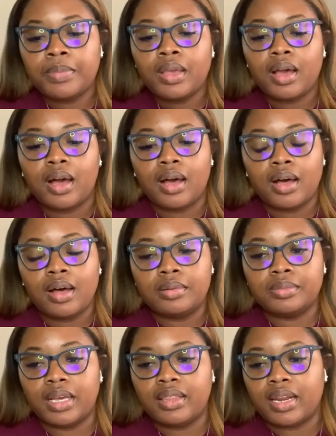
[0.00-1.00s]
and
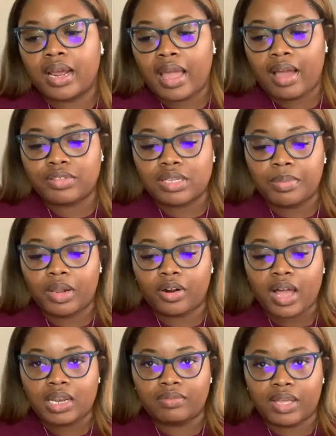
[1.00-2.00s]
then I have some that are
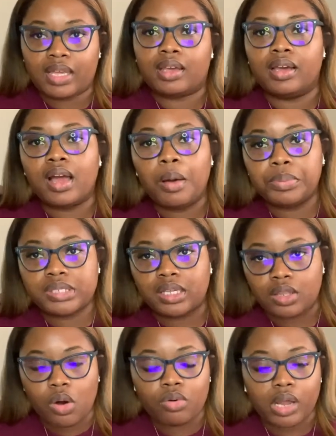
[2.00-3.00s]
kind of like encompassing the
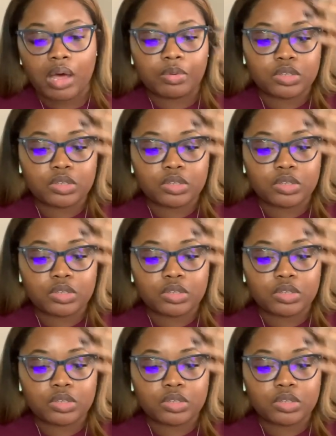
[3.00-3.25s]
whole novel.